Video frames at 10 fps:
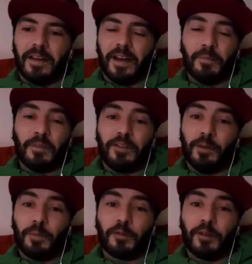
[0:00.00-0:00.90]
I'm
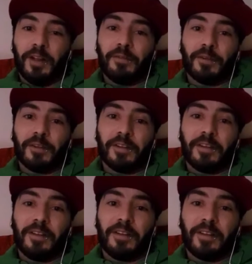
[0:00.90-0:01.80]
super grateful
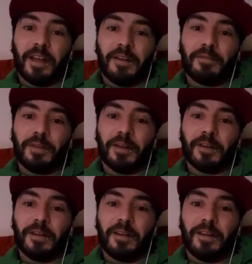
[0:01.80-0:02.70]
to have
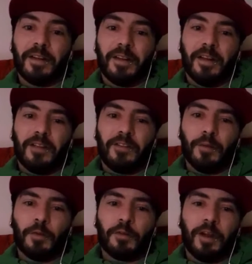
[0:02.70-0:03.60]
fear,
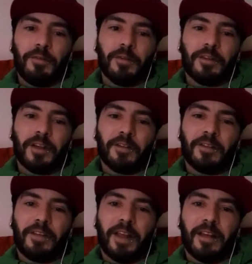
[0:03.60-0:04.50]
super grateful to
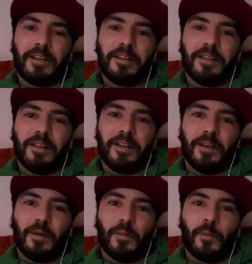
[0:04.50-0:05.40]
understand
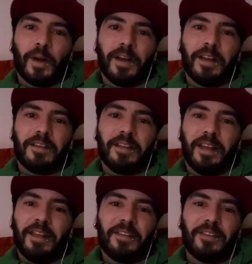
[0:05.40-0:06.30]
what it
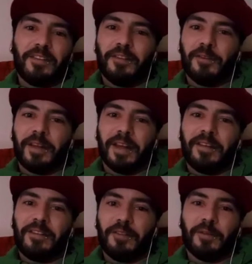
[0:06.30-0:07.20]
takes to get
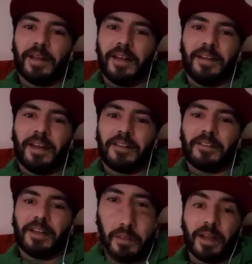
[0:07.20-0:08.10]
to that
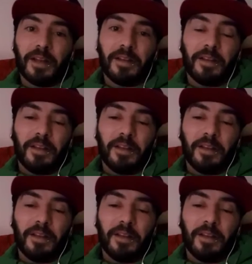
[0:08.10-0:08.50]
next level.